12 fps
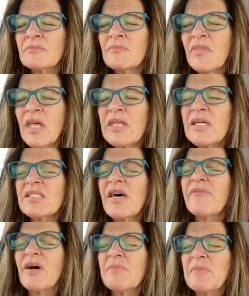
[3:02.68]
The things I
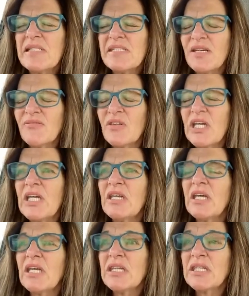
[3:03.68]
find myself needing
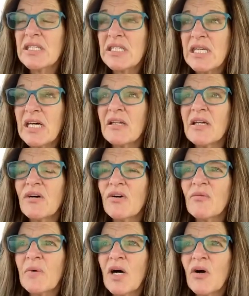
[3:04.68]
de to
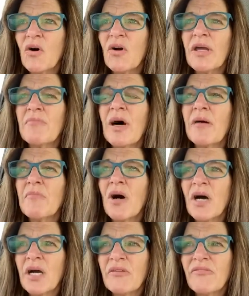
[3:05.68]
declutter my heart and my
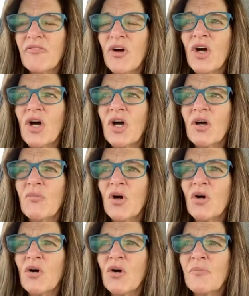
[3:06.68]
mind from
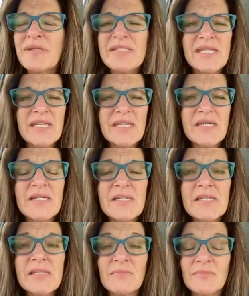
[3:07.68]
are
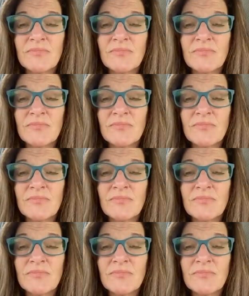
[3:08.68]
busyness,